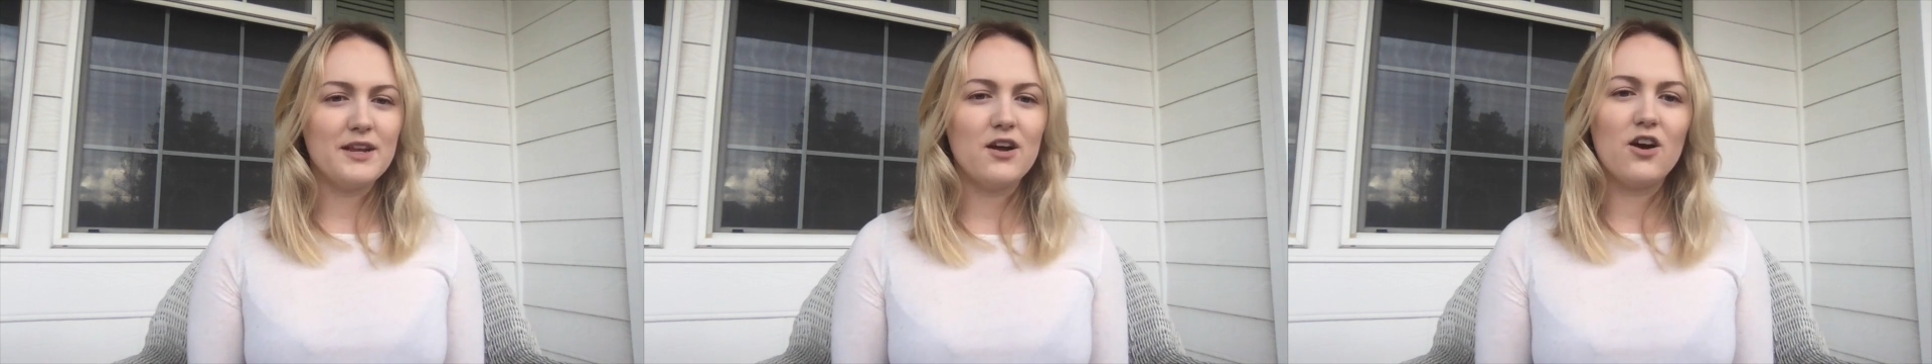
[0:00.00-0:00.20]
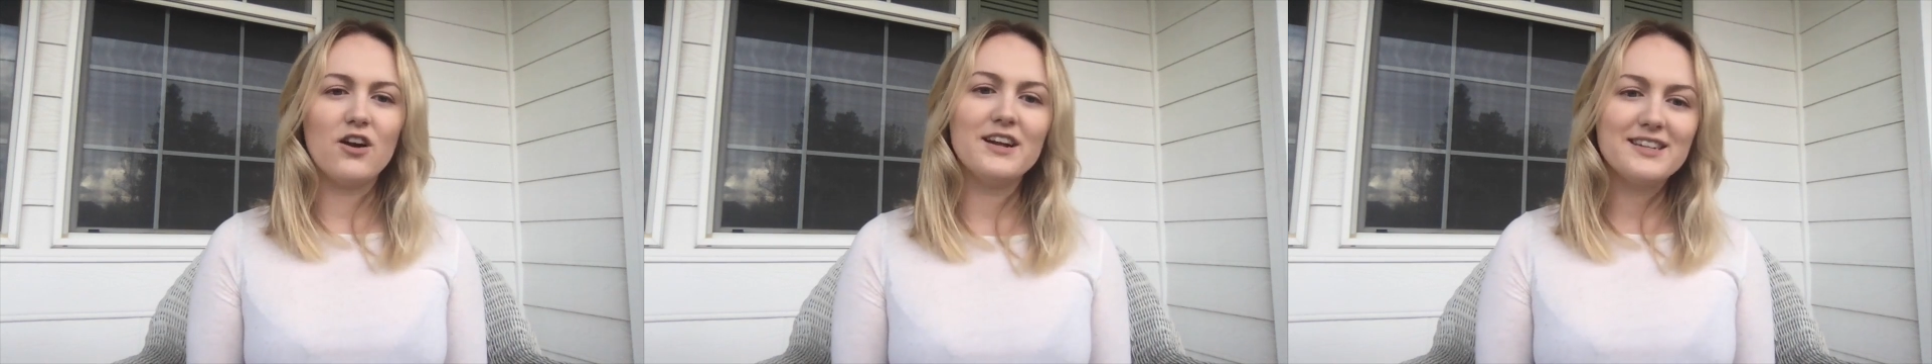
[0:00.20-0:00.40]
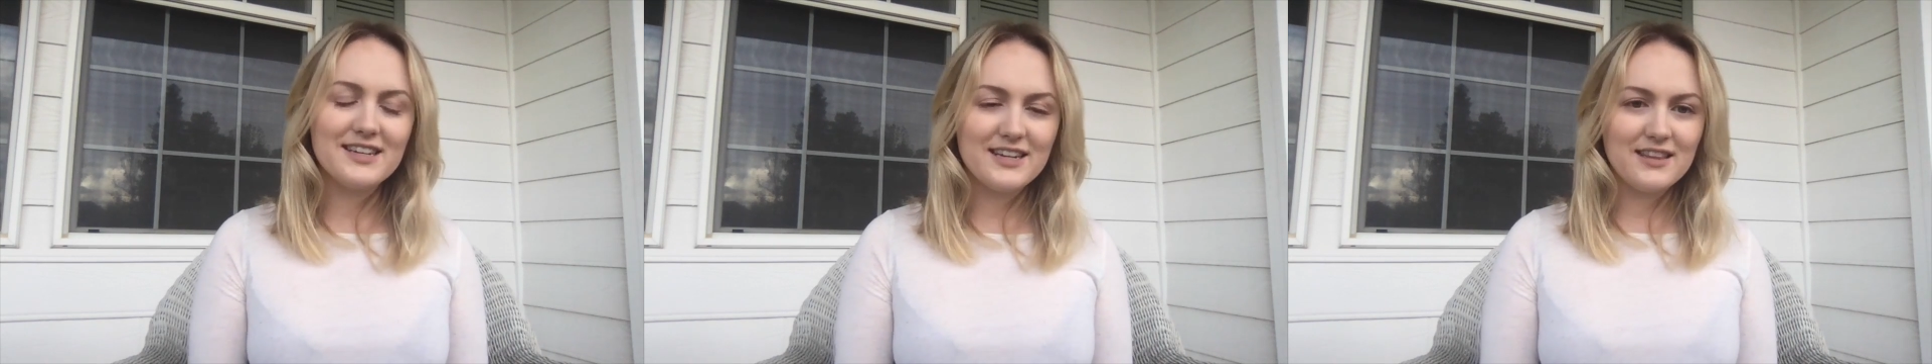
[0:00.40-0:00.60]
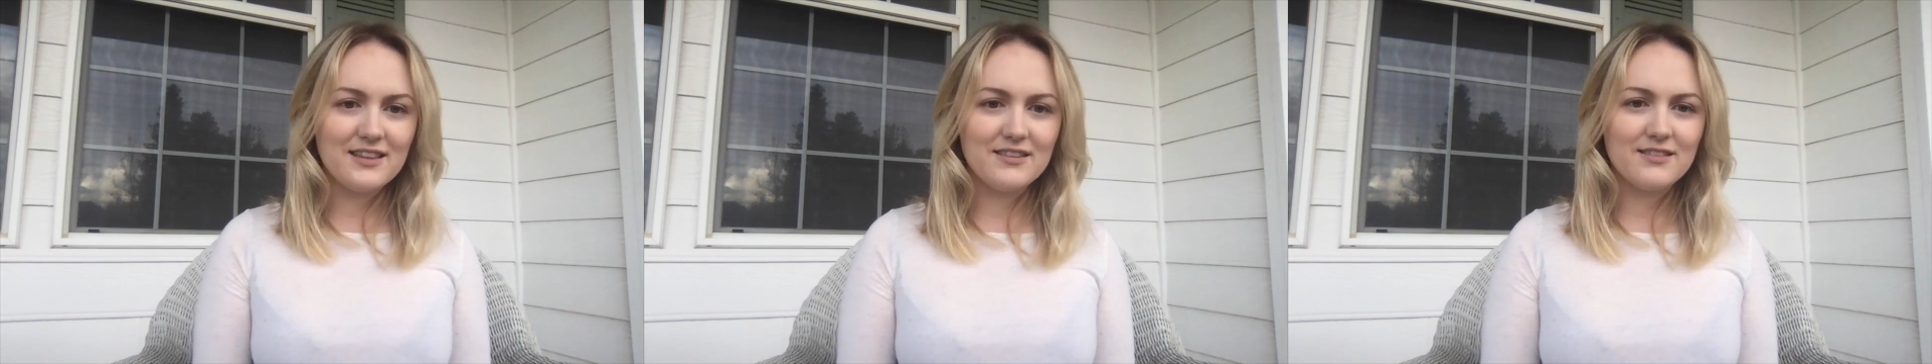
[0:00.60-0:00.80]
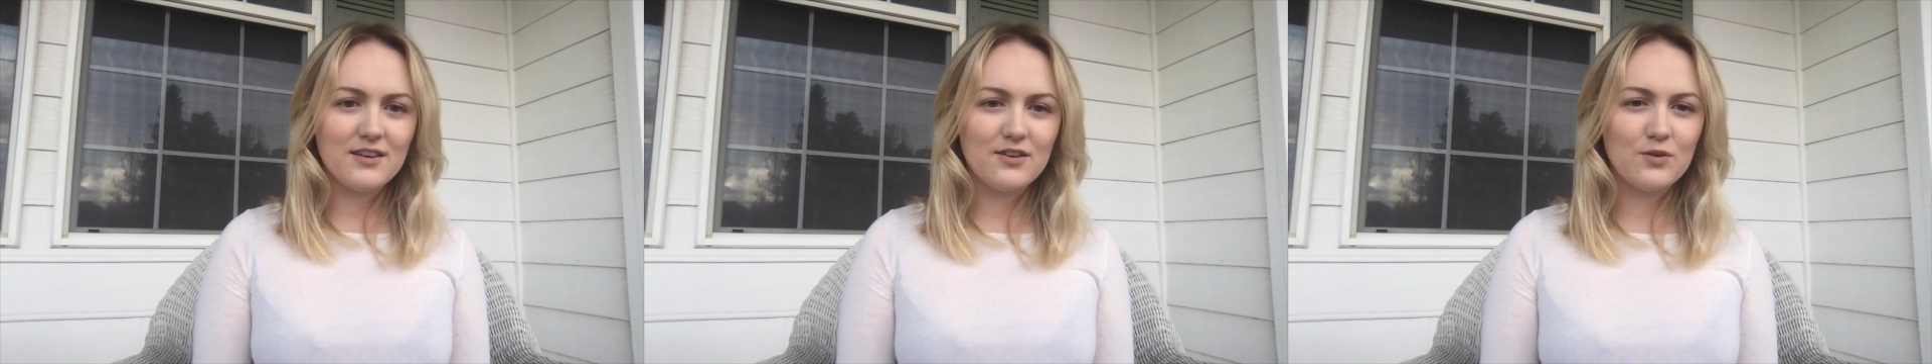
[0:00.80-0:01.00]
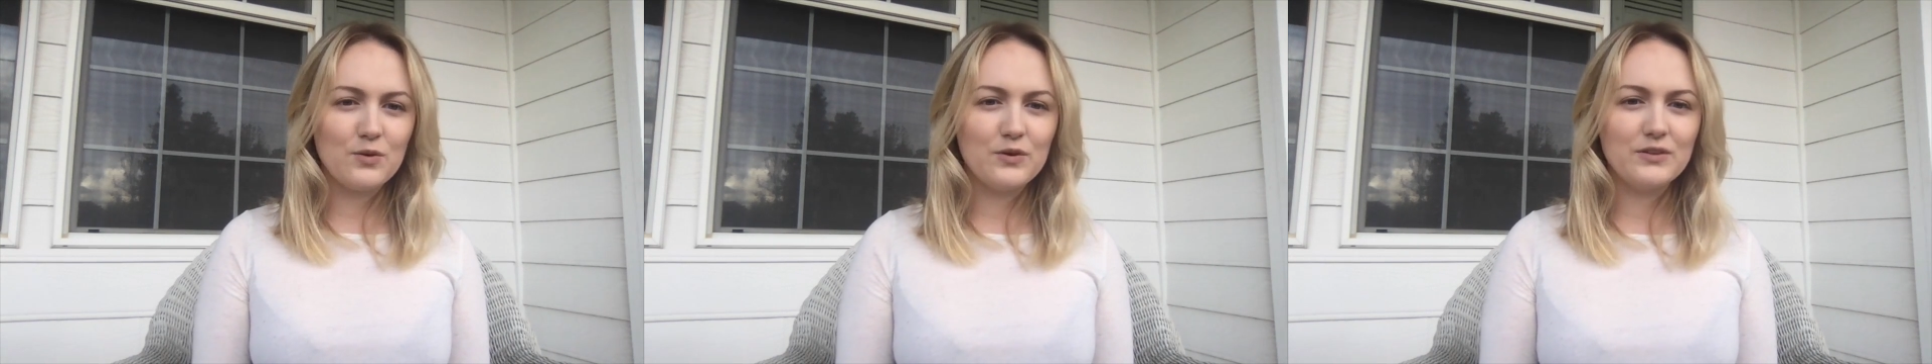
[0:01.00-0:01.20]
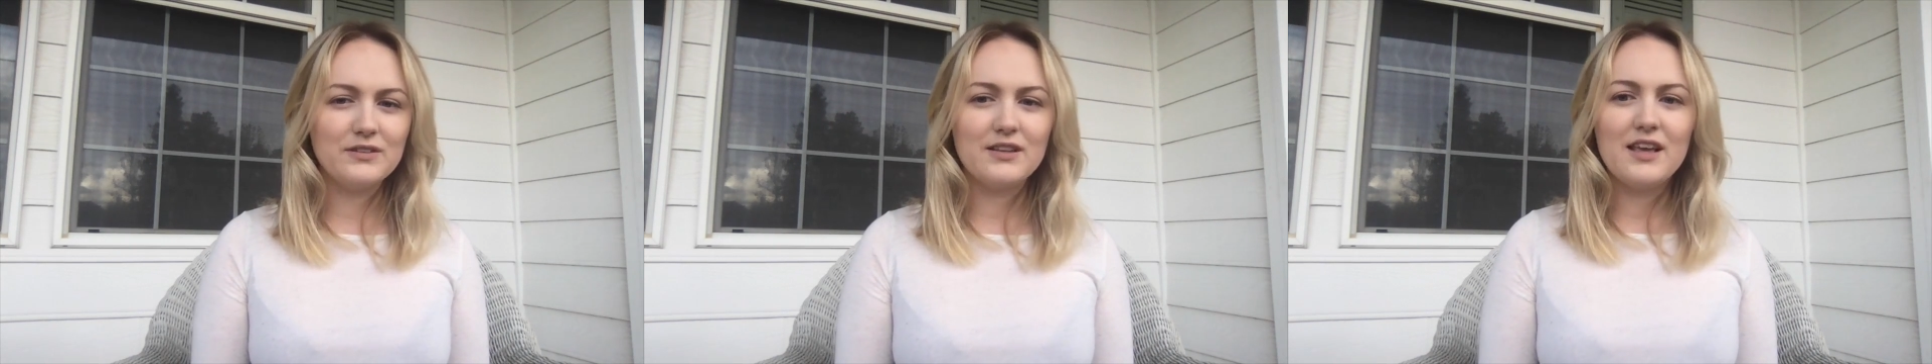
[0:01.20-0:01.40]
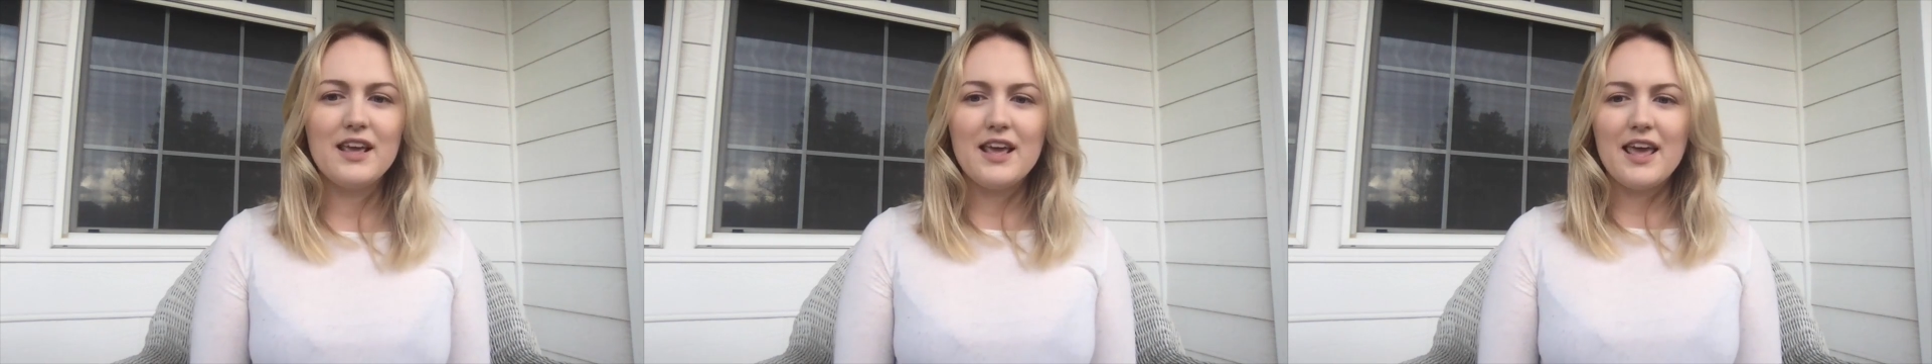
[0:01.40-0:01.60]
are attending these schools,
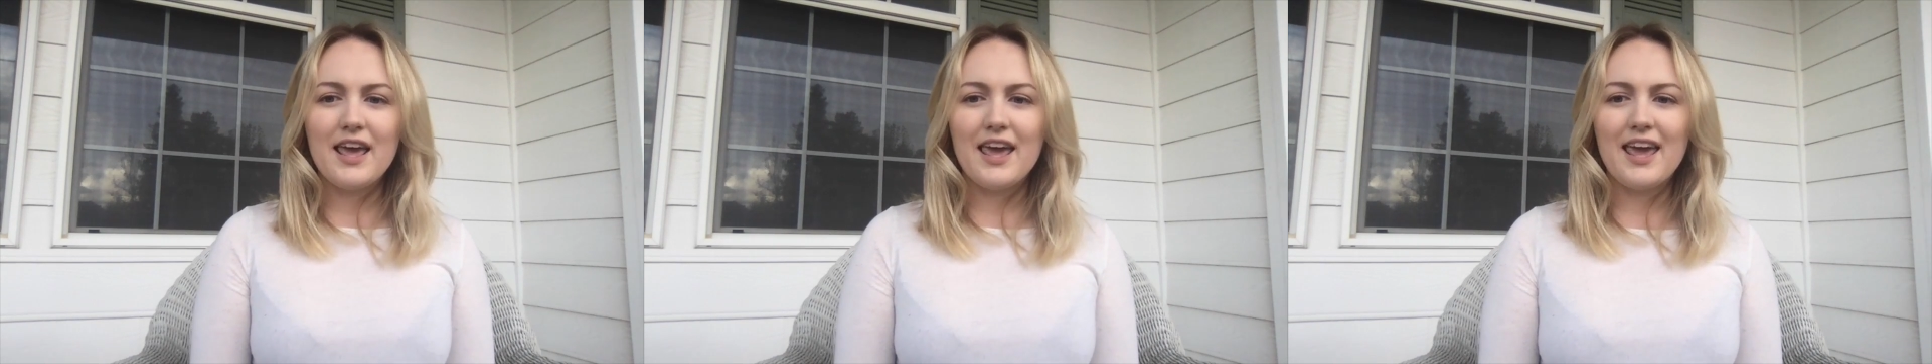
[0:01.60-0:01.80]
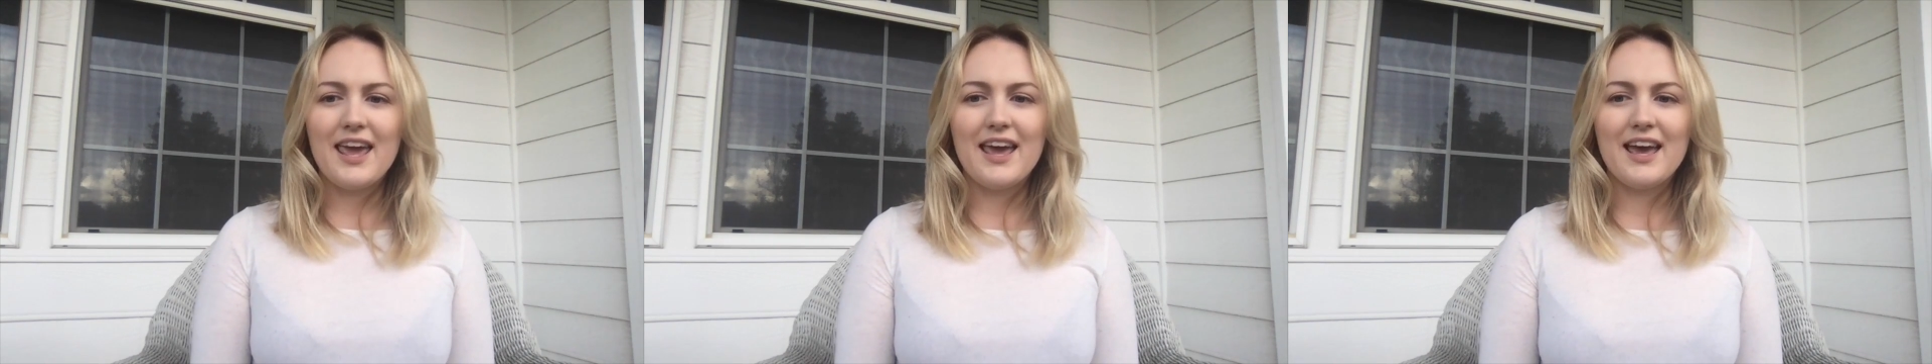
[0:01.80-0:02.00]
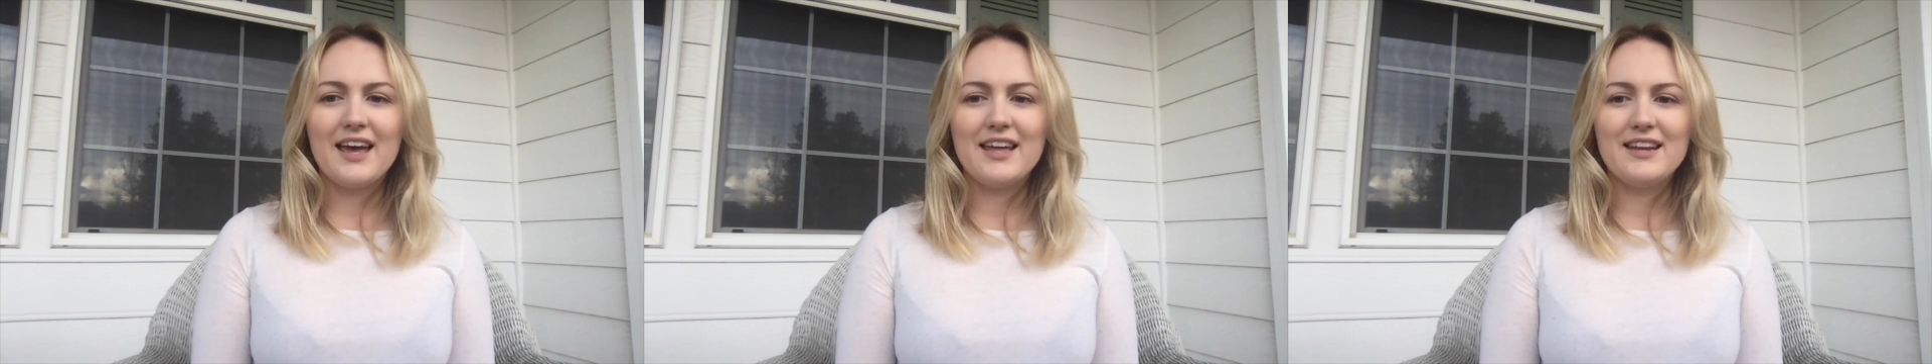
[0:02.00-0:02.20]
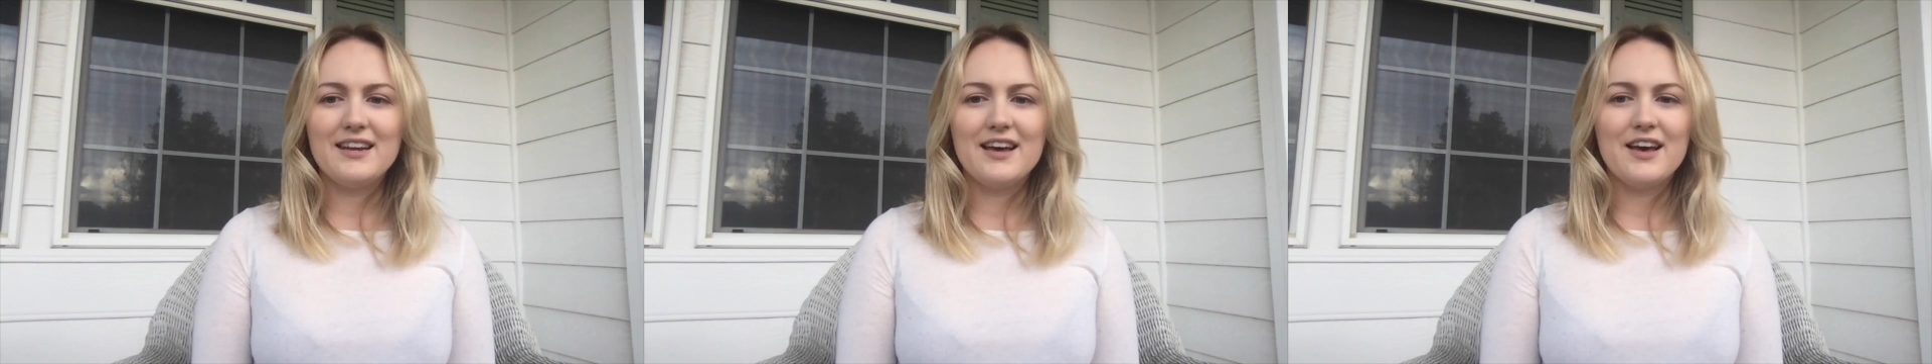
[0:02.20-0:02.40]
and